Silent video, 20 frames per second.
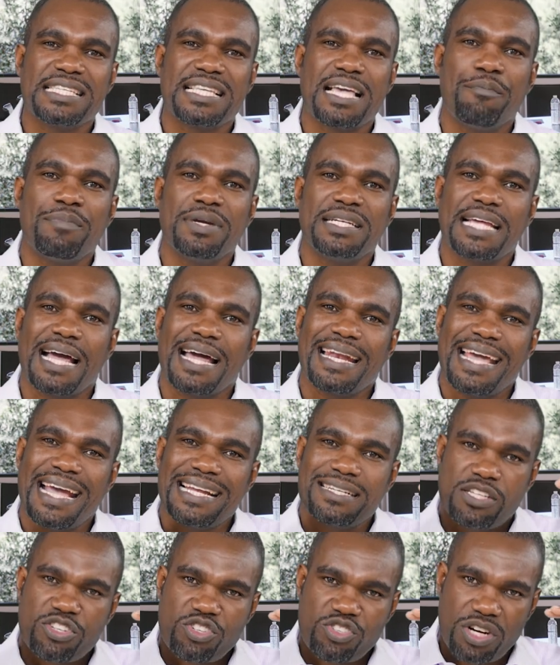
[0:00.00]
can be done
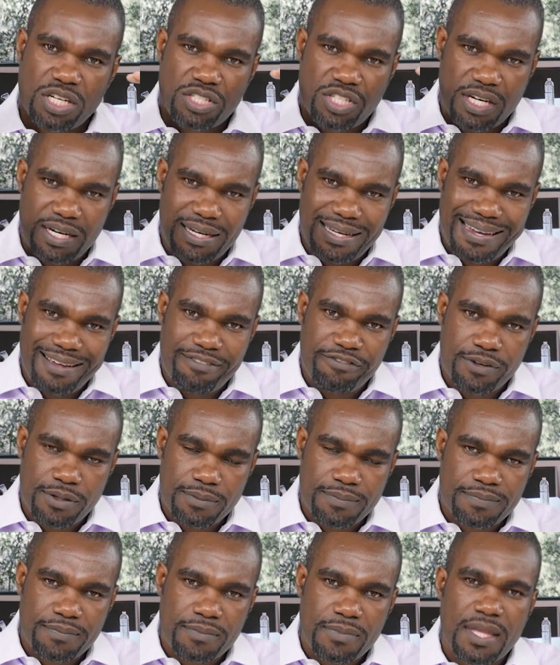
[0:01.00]
at a structural
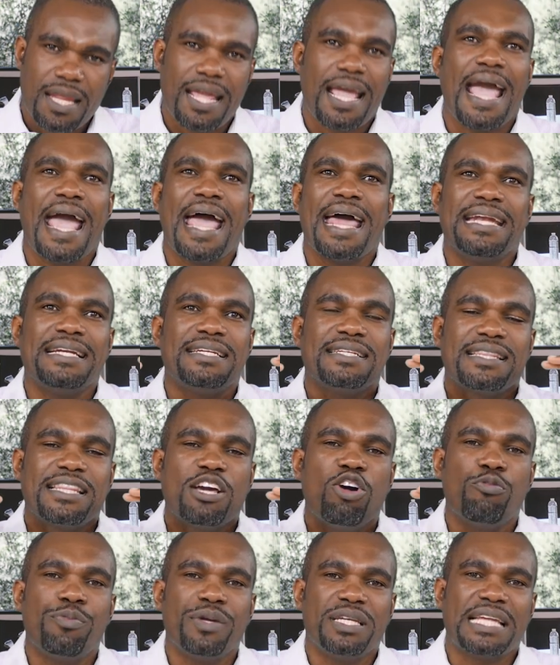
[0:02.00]
level. And
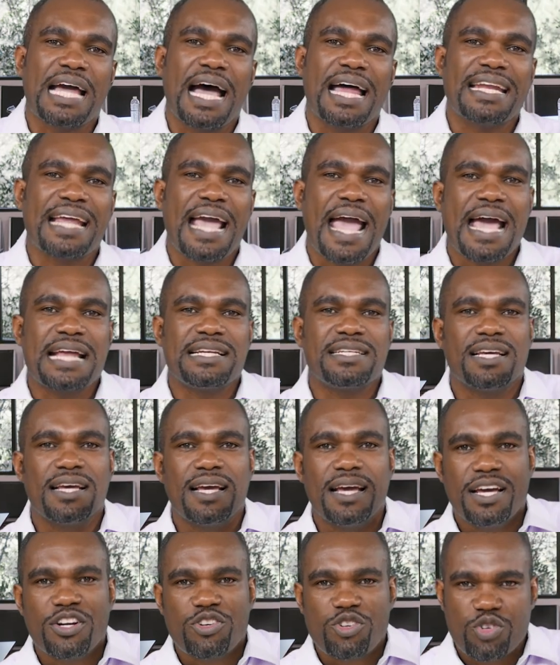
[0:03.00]
they will be done at
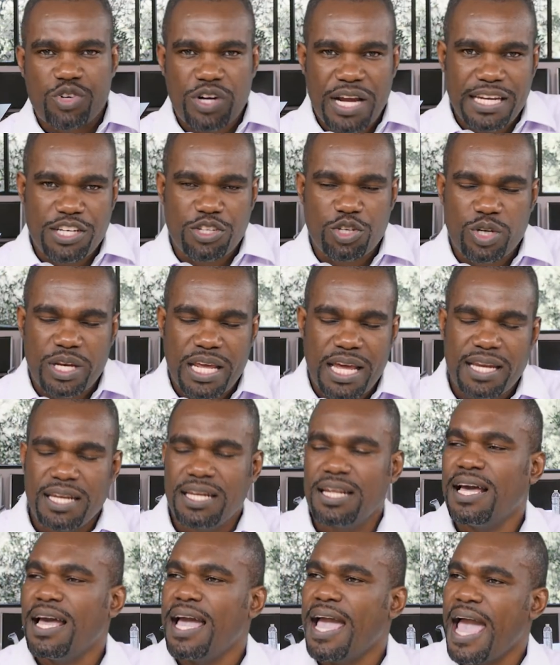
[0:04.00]
trade
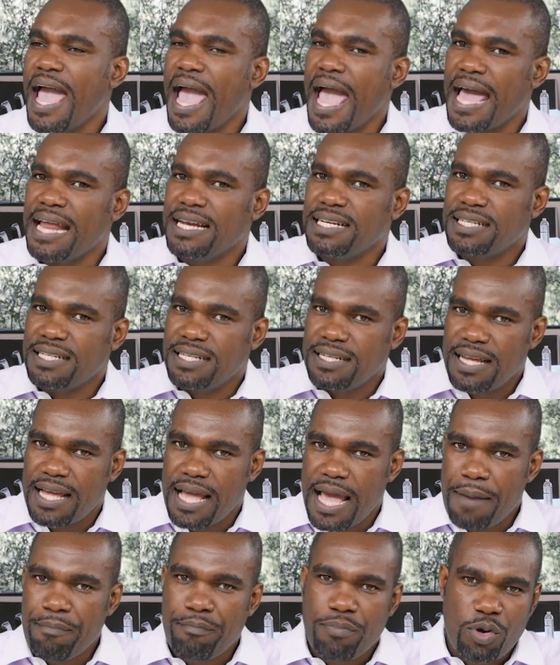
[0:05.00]
union and
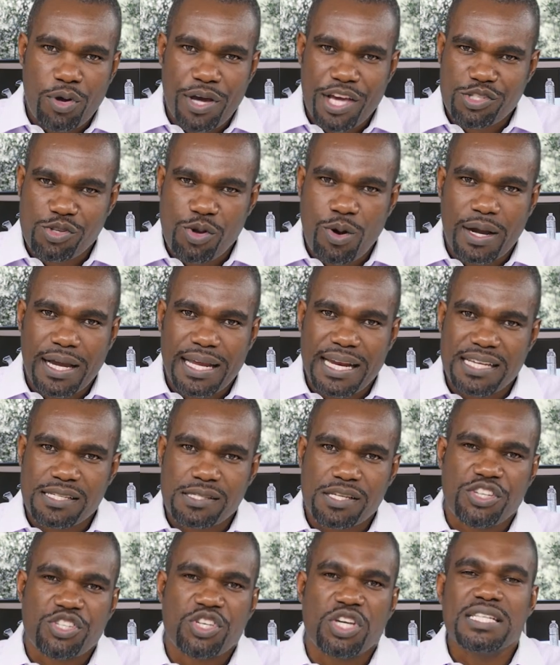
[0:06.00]
employers'
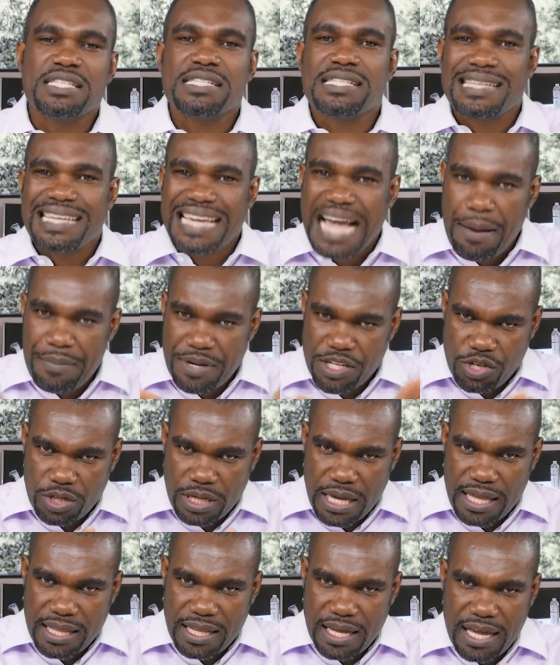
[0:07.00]
organizations coming
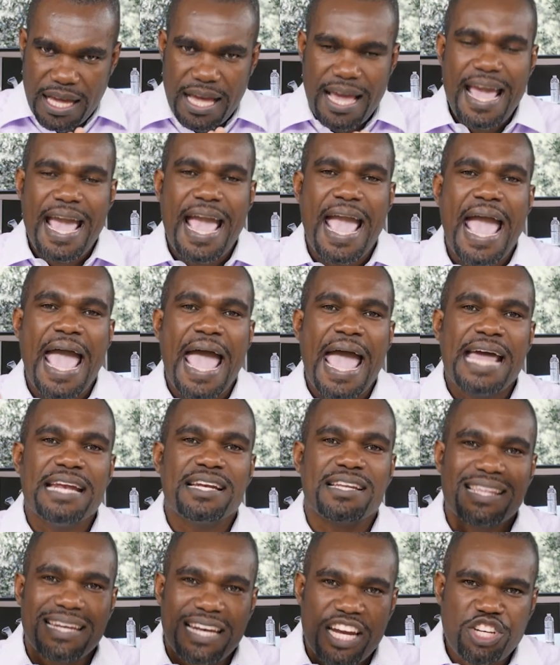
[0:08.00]
together.
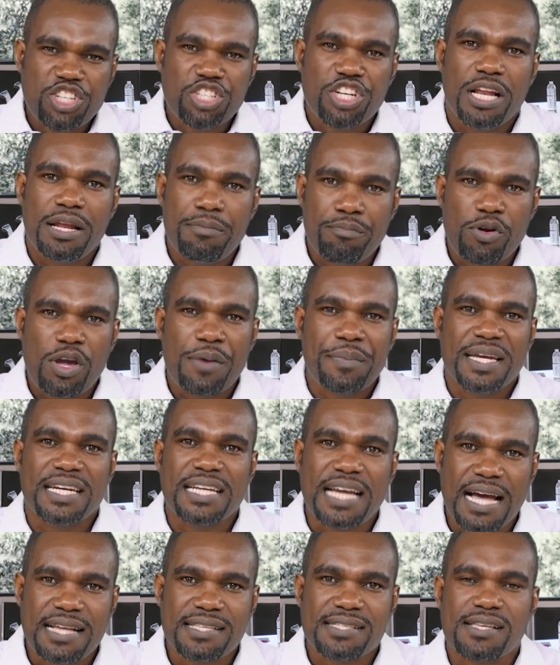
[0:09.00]
And the National
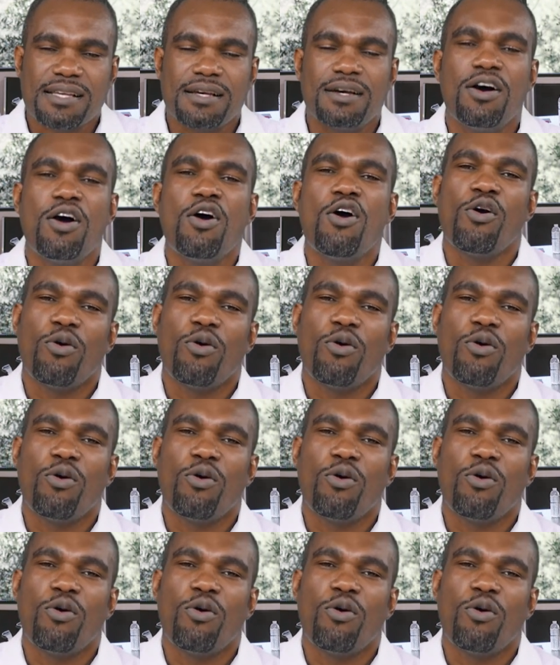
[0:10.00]
Employment Council